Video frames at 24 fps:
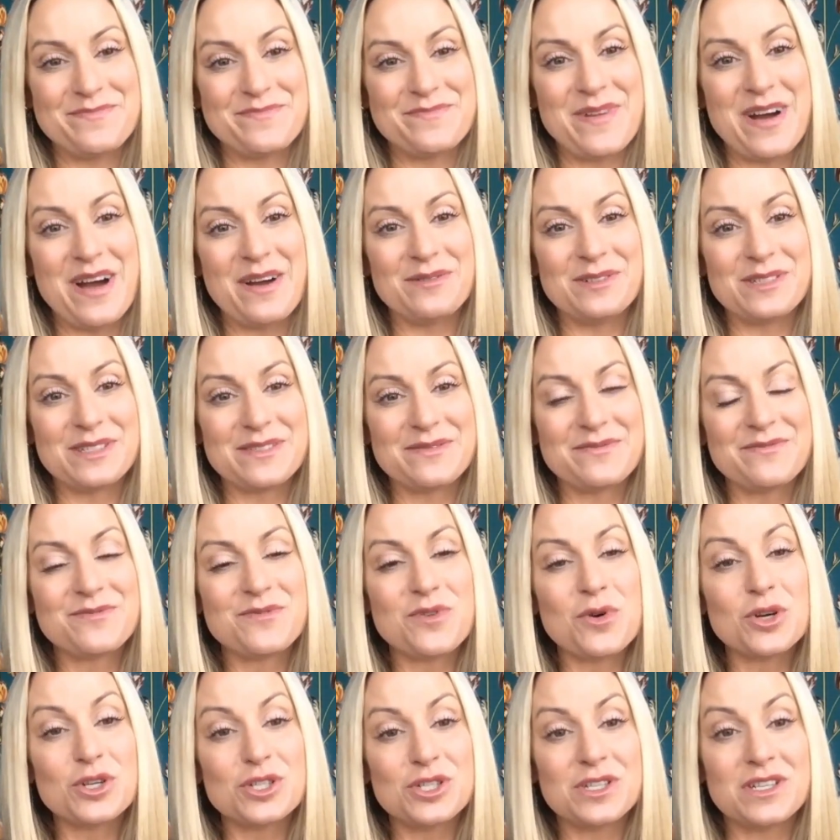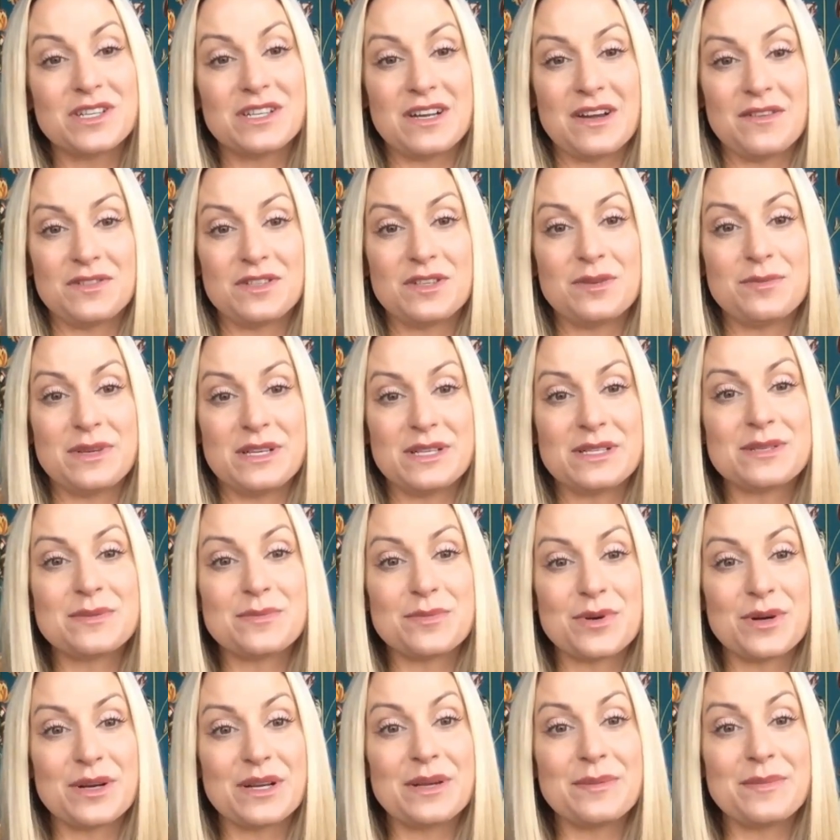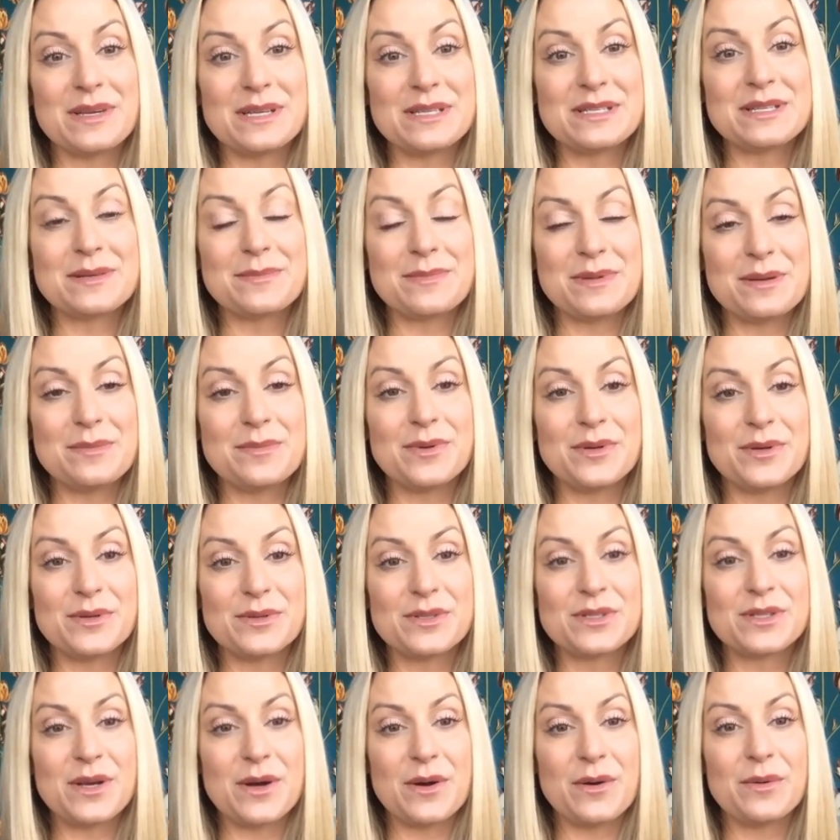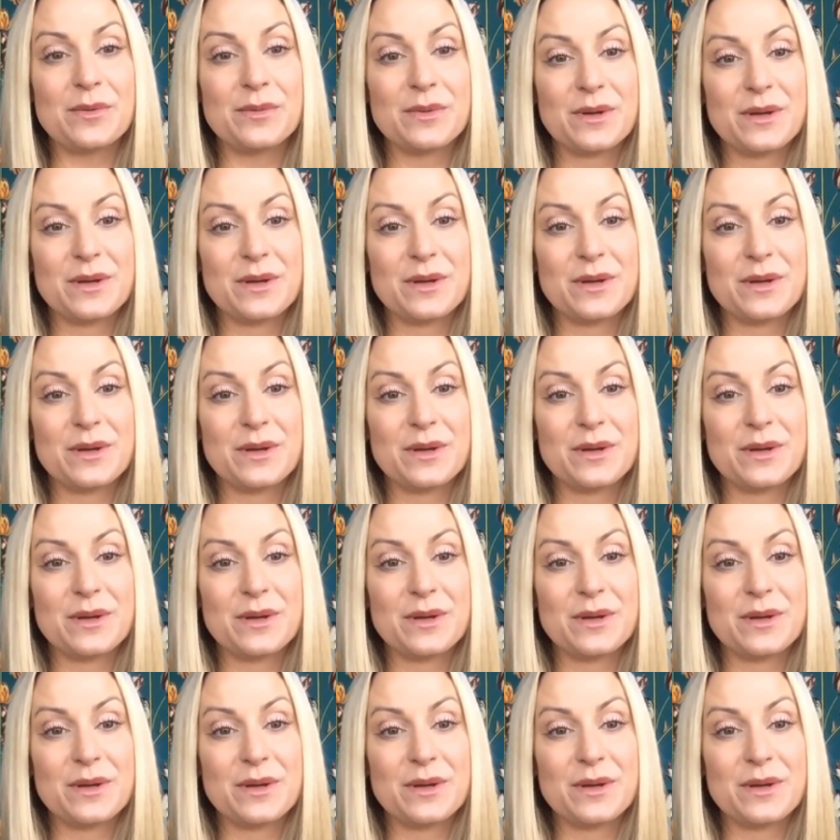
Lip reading: I was fortunate enough to meet some pretty amazing people. So